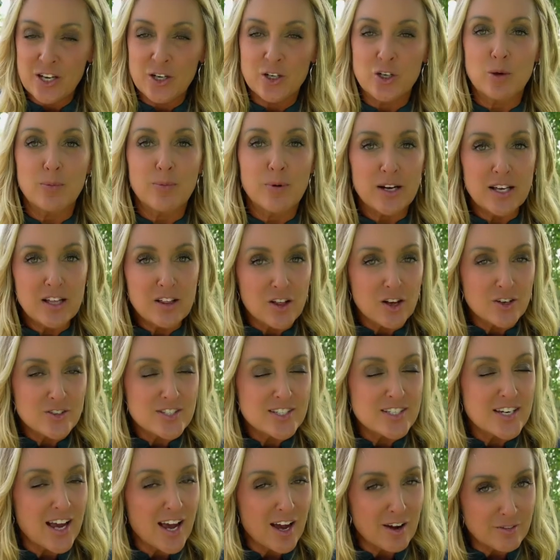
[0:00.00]
You're pretty close
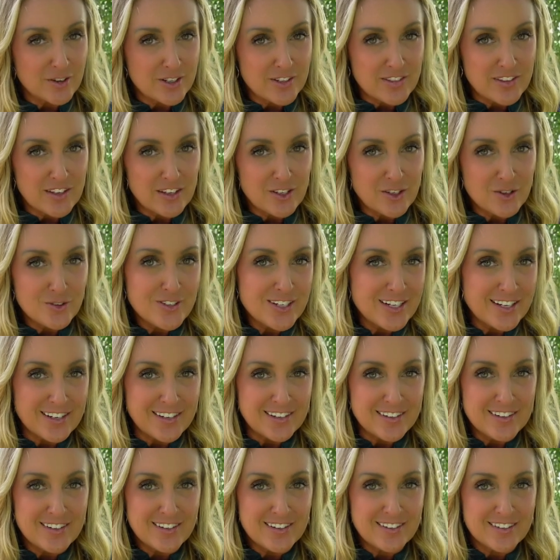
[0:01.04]
to everything you
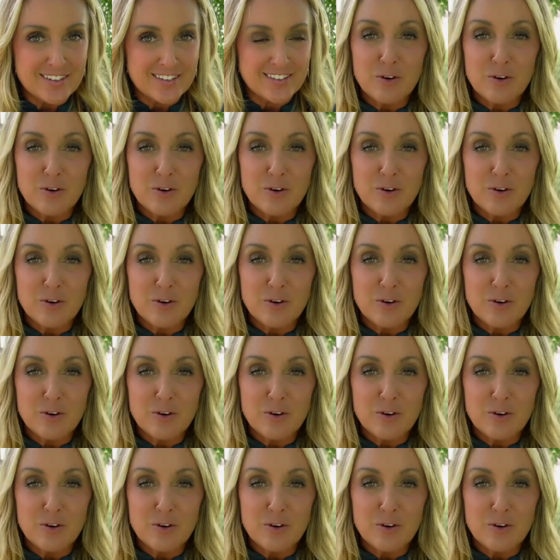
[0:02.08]
need.